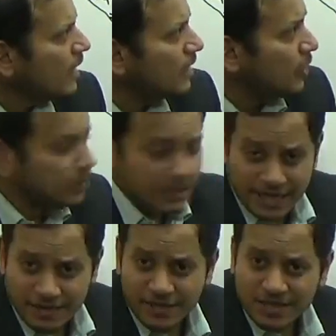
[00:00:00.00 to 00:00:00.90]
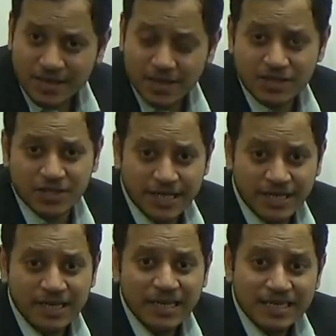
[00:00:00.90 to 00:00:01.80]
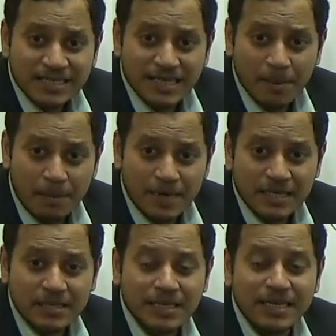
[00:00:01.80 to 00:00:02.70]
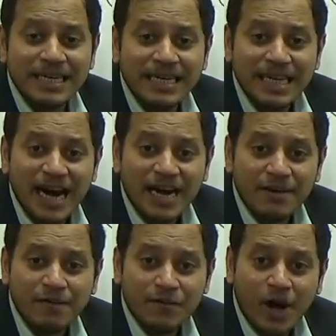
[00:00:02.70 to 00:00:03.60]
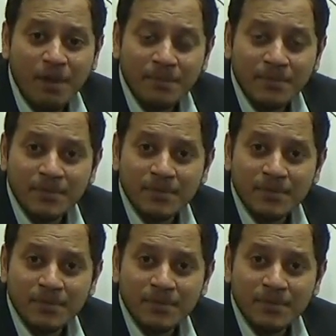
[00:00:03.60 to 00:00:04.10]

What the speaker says: Now Davis Strait separates Greenland from